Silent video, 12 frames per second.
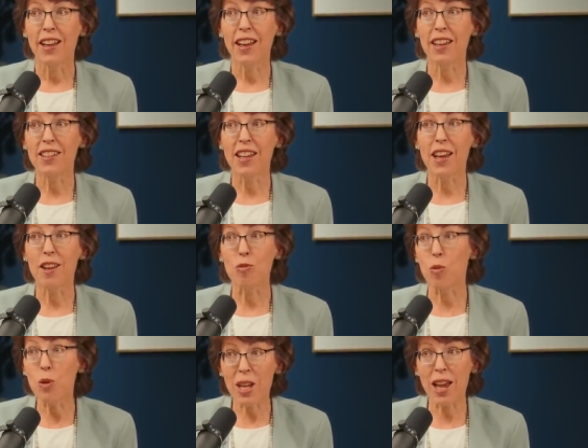And
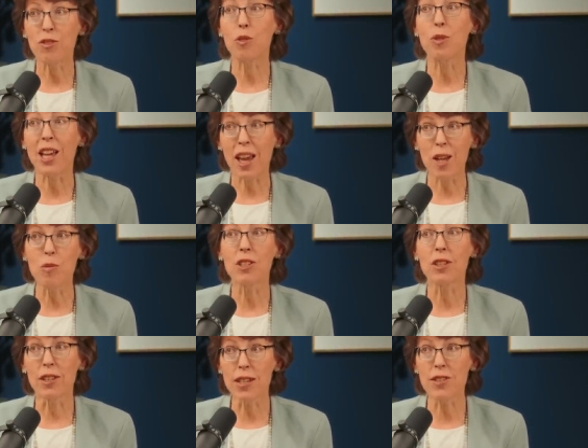and we have to be able
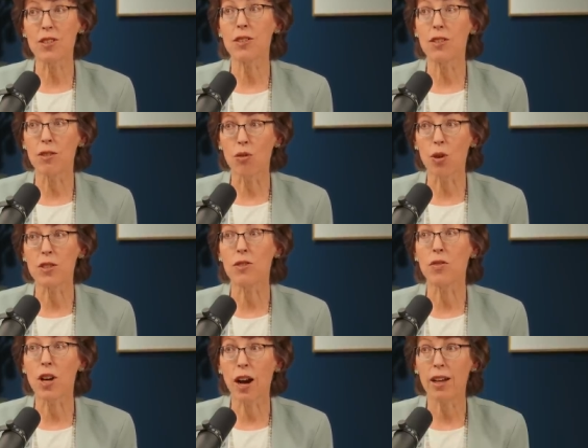to listen to the voice
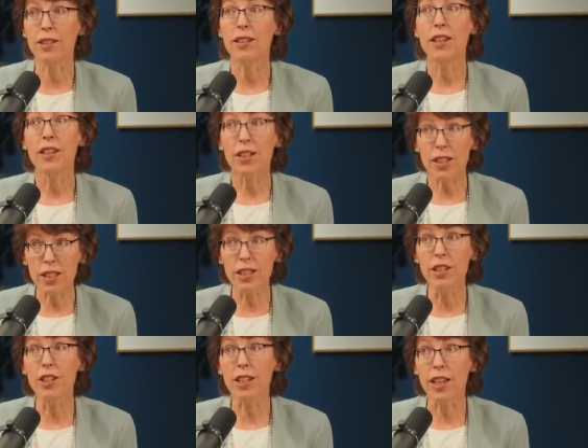of God
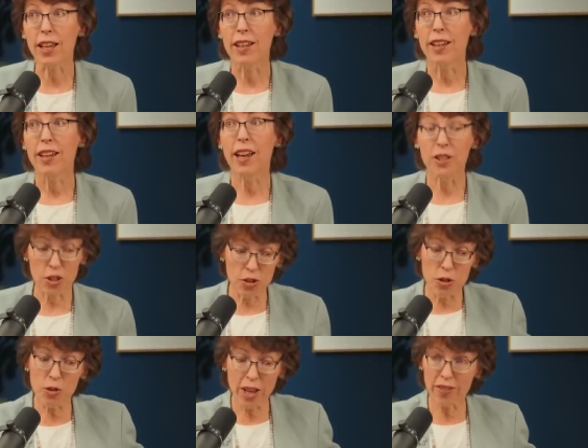clearly and to
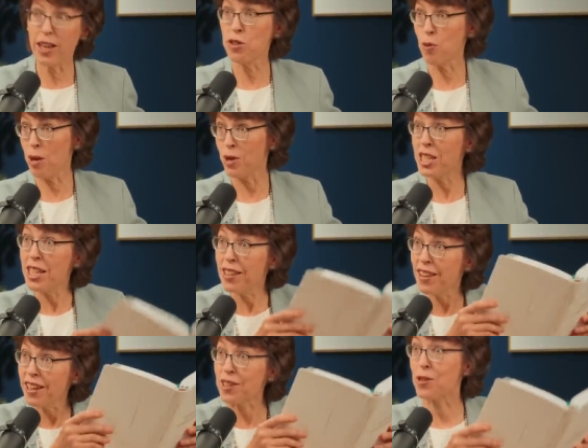do that that's why we
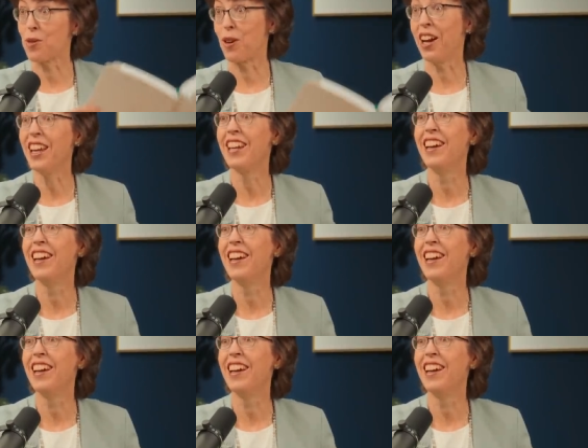need this right right,